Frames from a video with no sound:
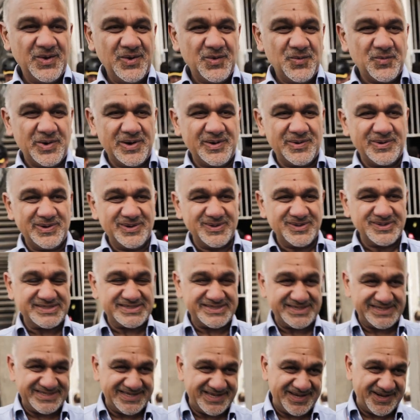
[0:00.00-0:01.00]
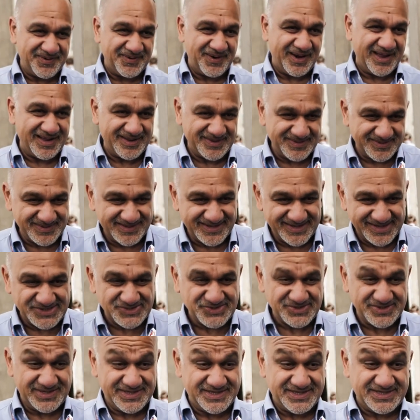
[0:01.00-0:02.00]
where we were all sitting around
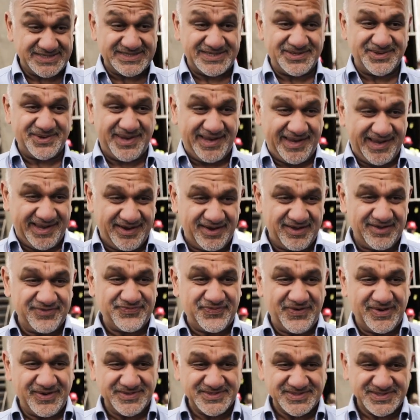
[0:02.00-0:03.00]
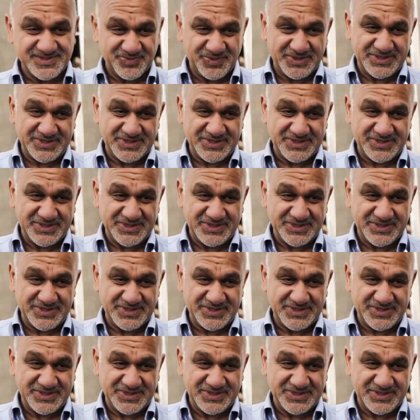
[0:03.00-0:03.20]
literally just looking at our phones,